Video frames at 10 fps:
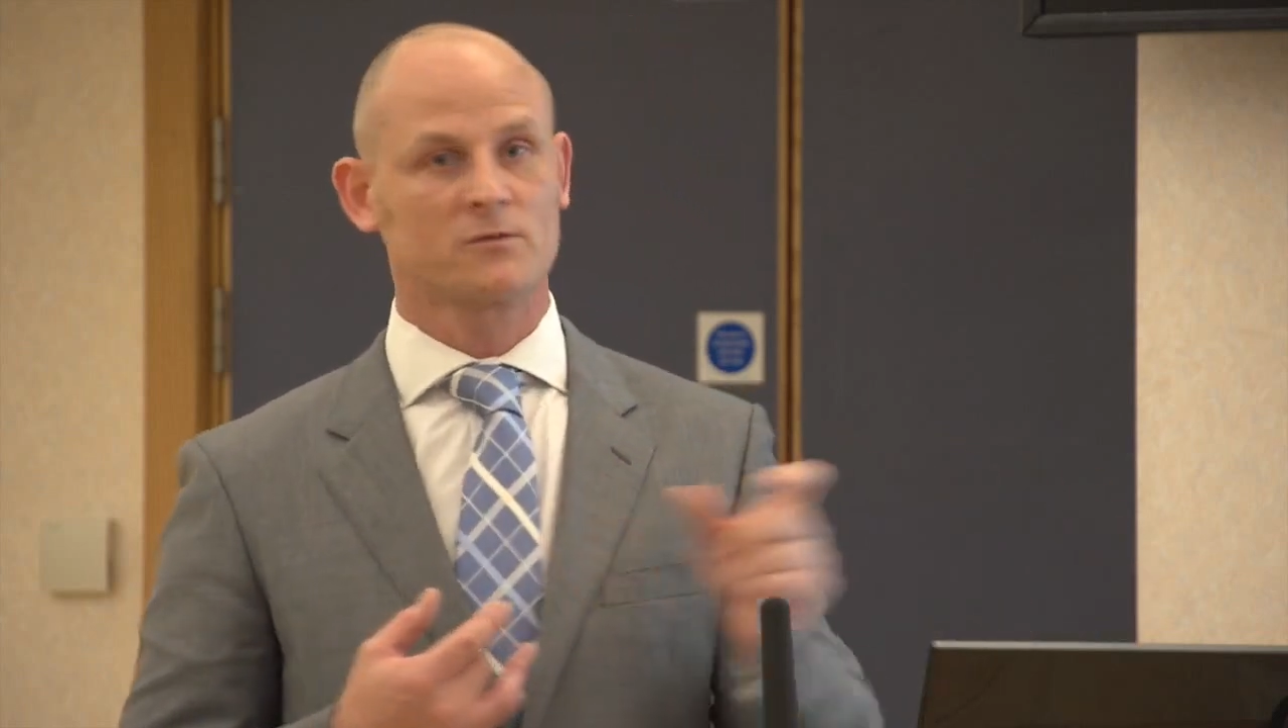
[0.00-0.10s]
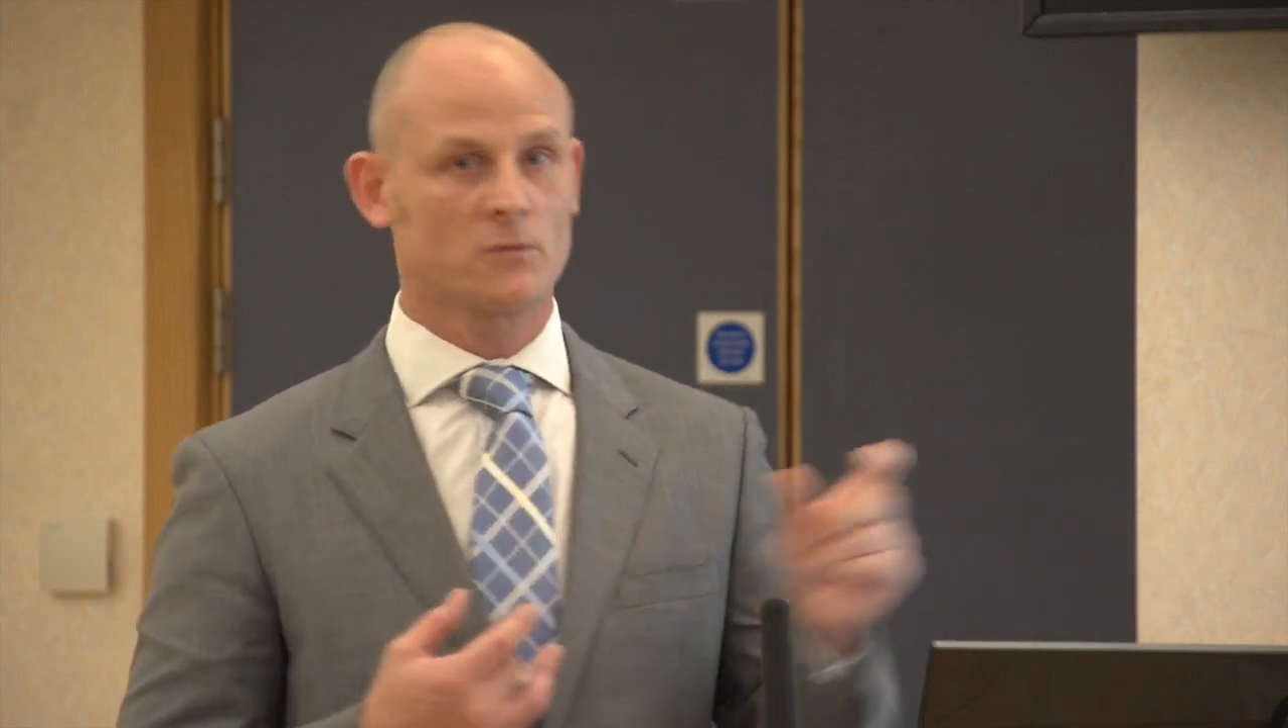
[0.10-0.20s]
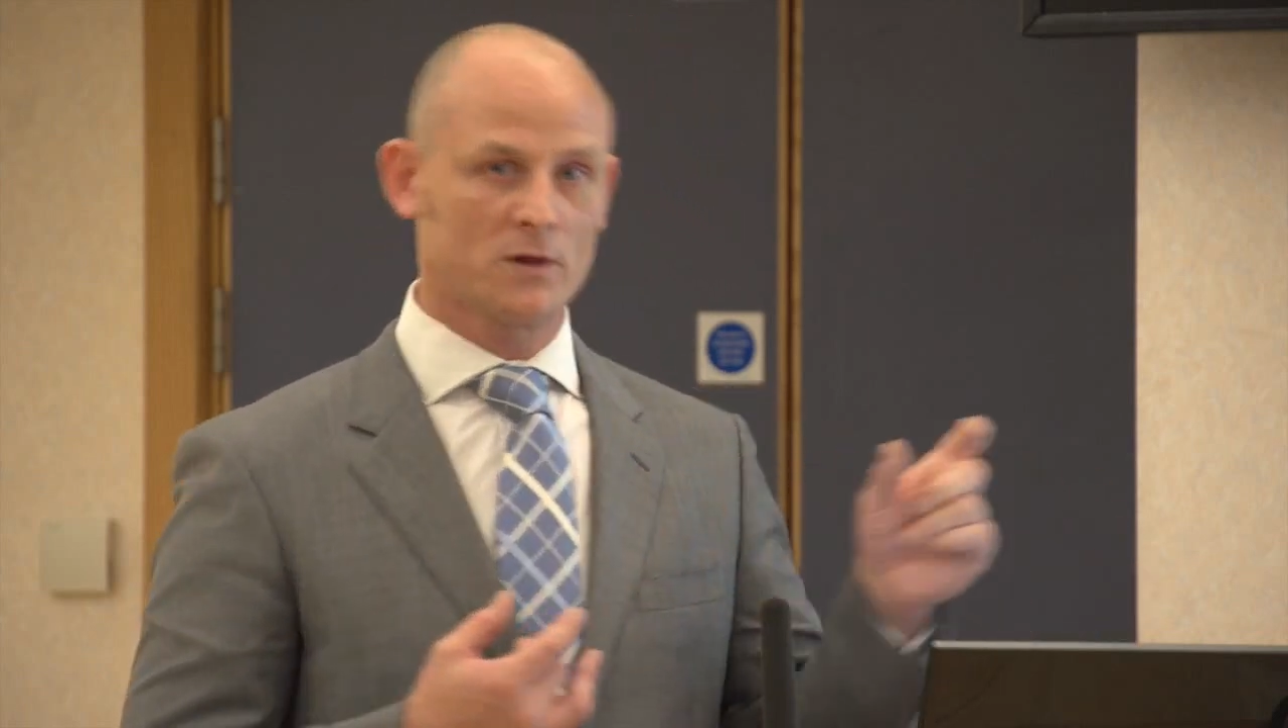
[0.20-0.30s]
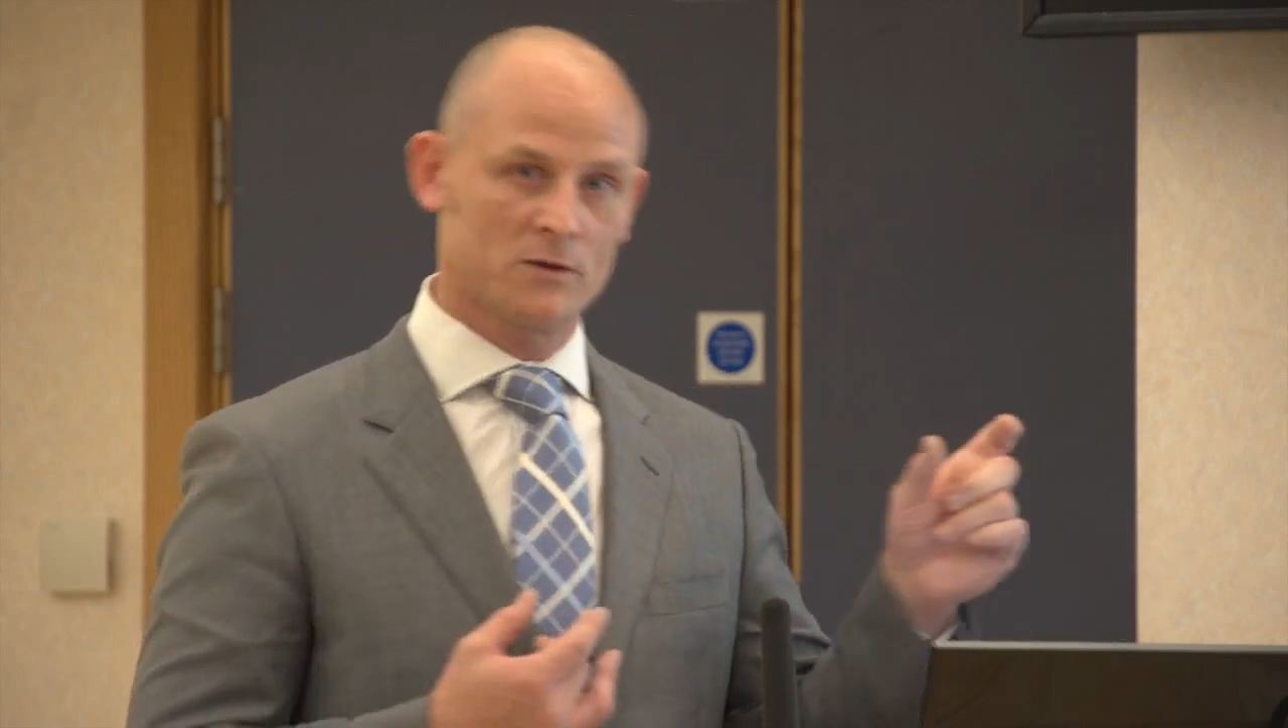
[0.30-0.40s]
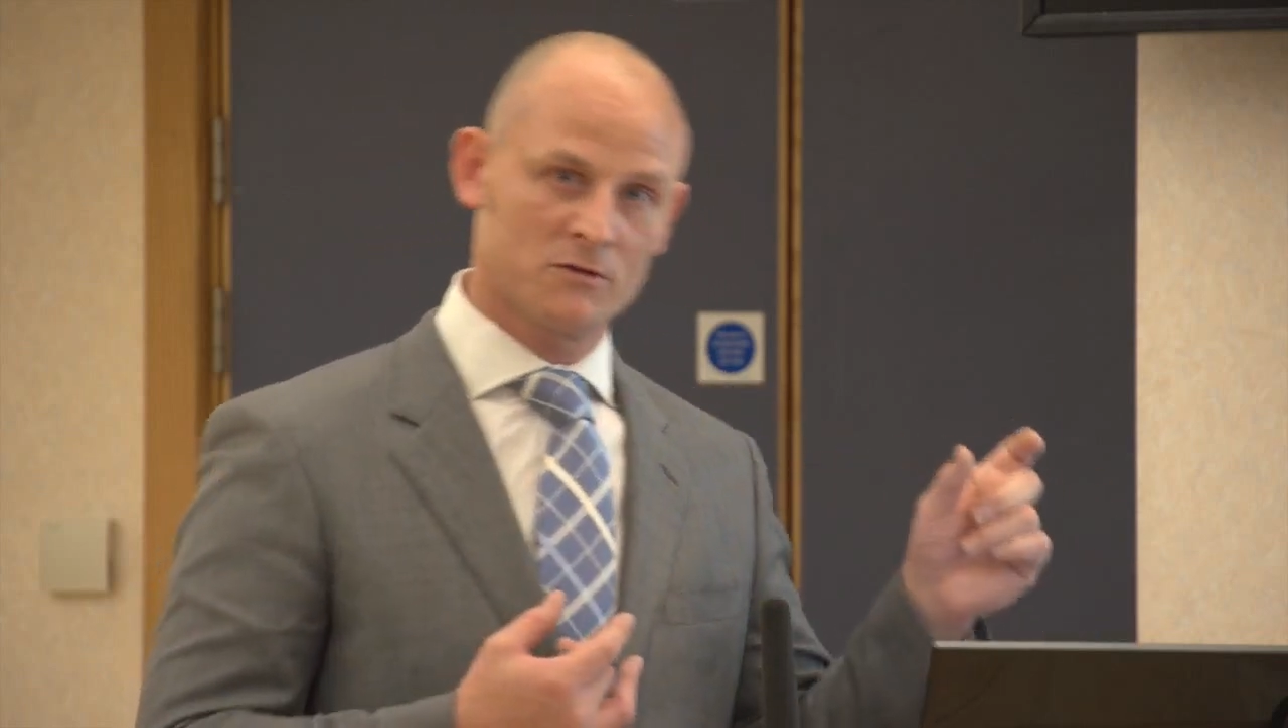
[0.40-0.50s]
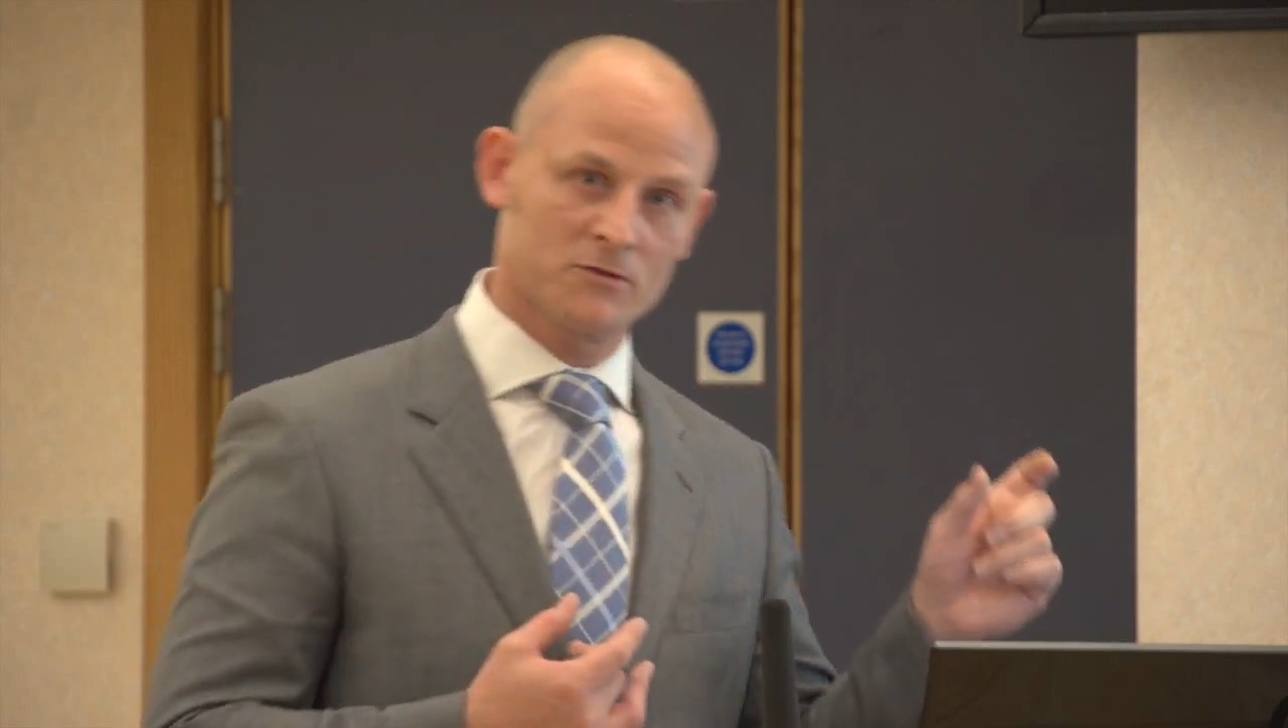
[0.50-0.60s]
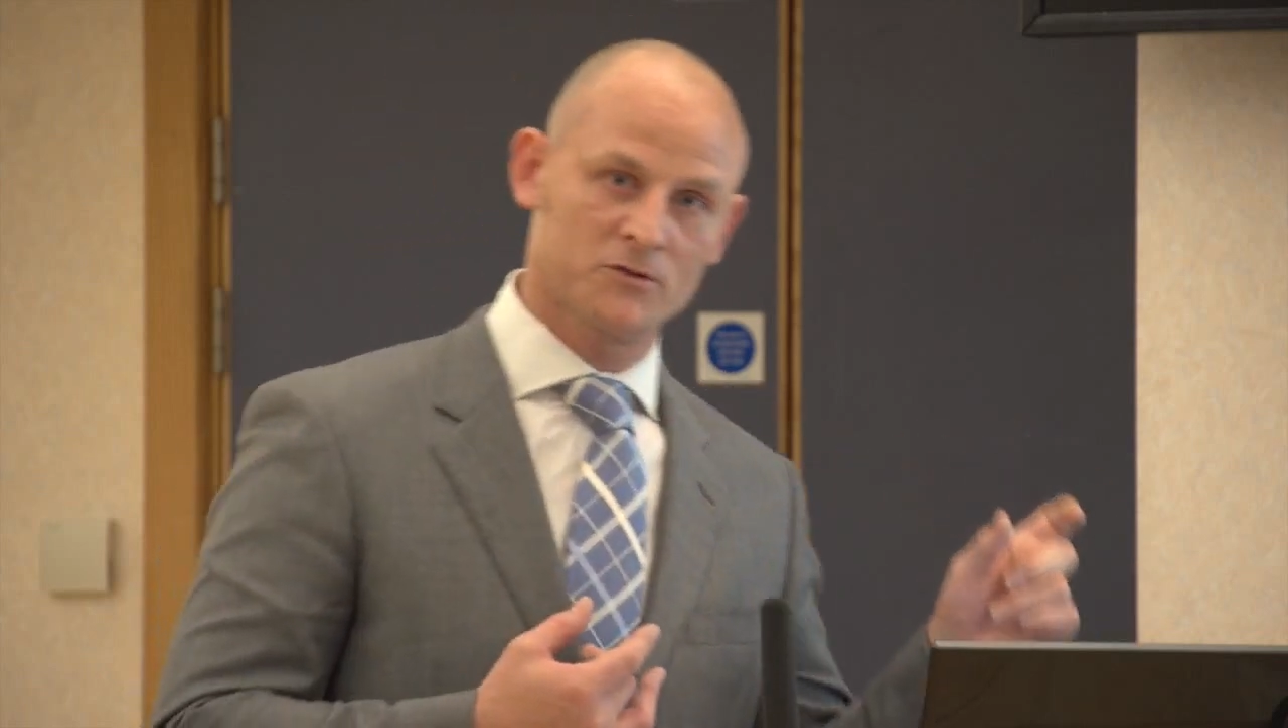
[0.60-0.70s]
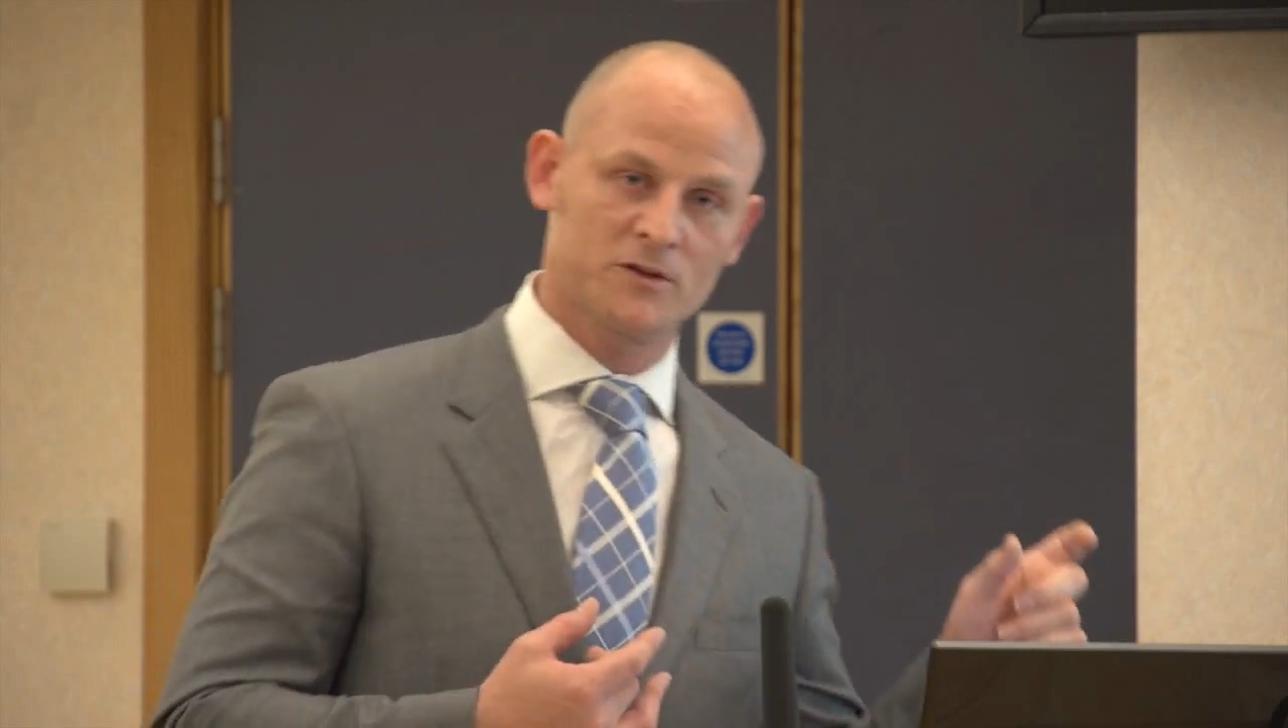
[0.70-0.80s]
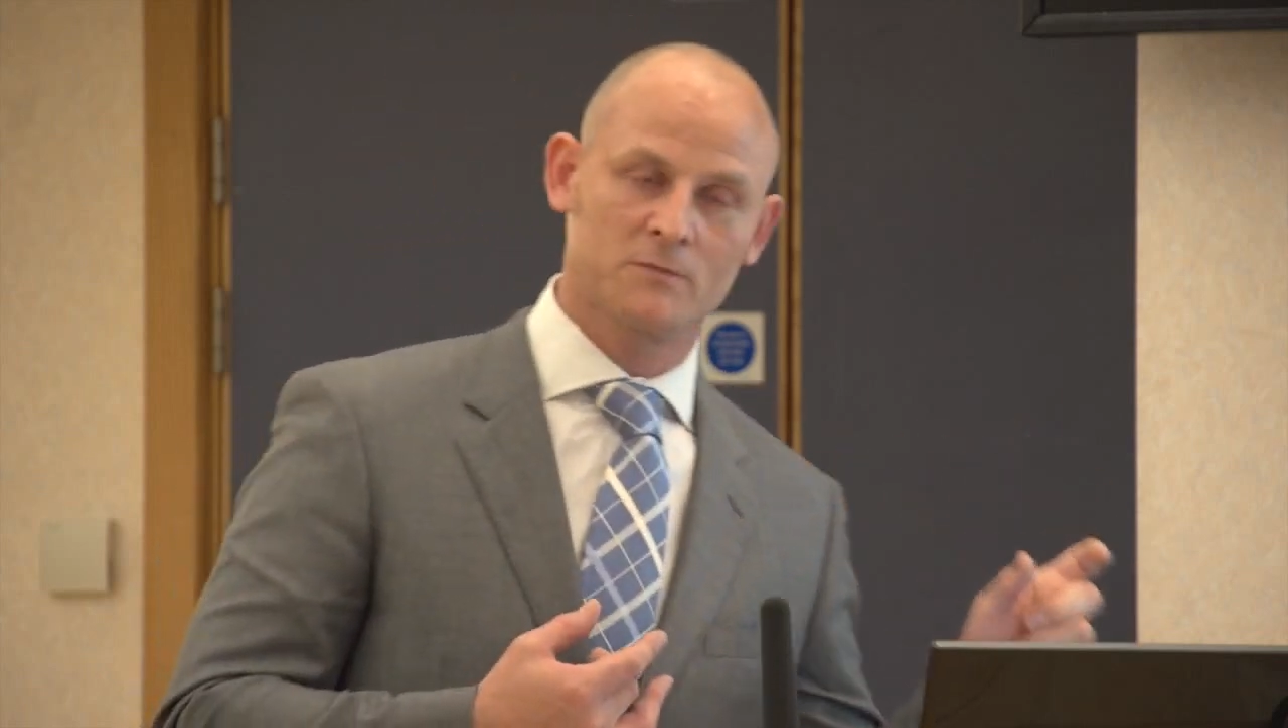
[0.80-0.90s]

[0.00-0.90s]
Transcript: from when they were first